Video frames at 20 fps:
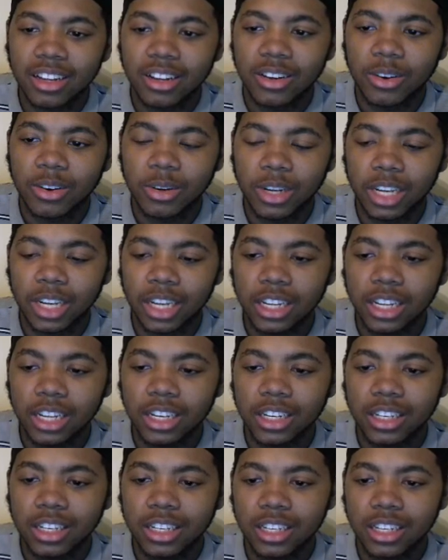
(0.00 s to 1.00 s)
Okay,
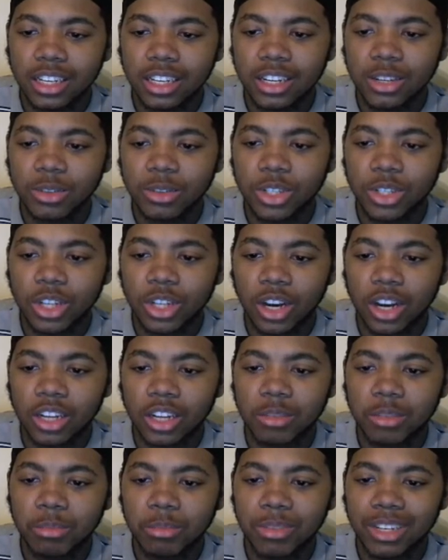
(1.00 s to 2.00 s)
got those dodge,
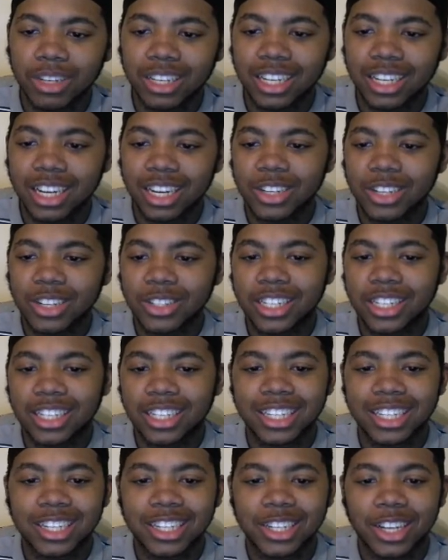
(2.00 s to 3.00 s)
got
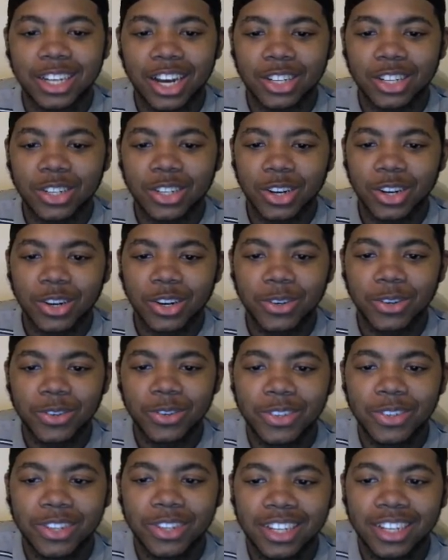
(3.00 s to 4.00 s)
the dodge on gold,
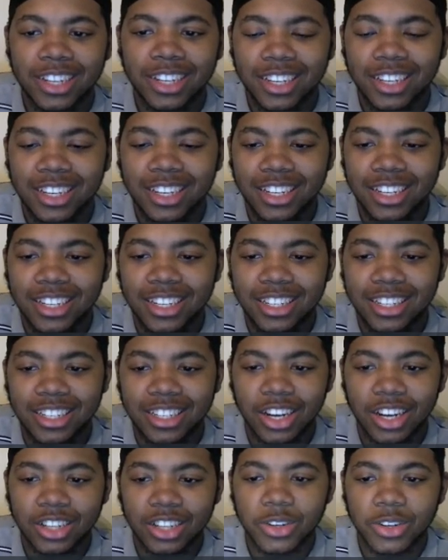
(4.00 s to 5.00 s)

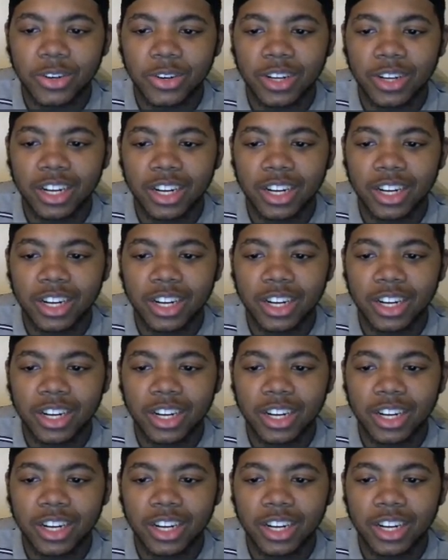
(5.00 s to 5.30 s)
dodge all of